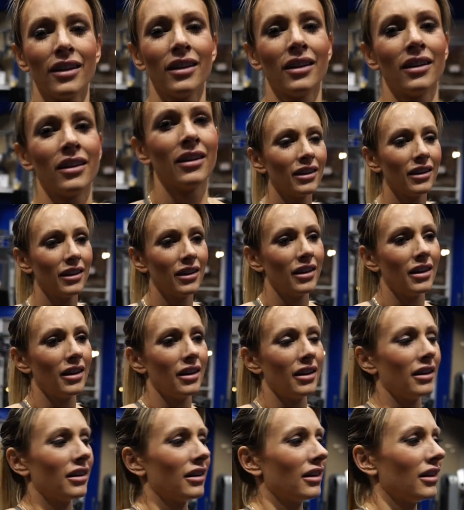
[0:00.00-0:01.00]
doubt what you
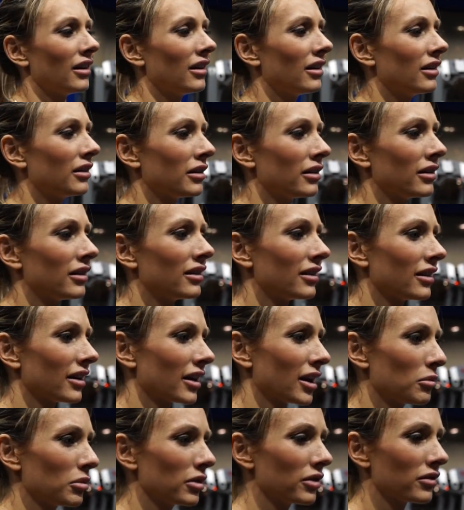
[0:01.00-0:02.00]
could do. I
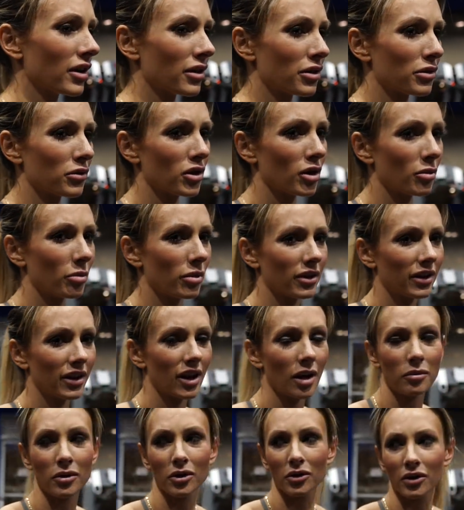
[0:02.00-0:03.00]
can't believe I threw up, but I
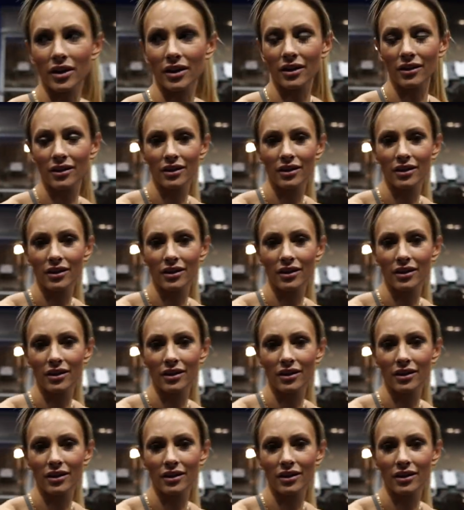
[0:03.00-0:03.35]
kept going.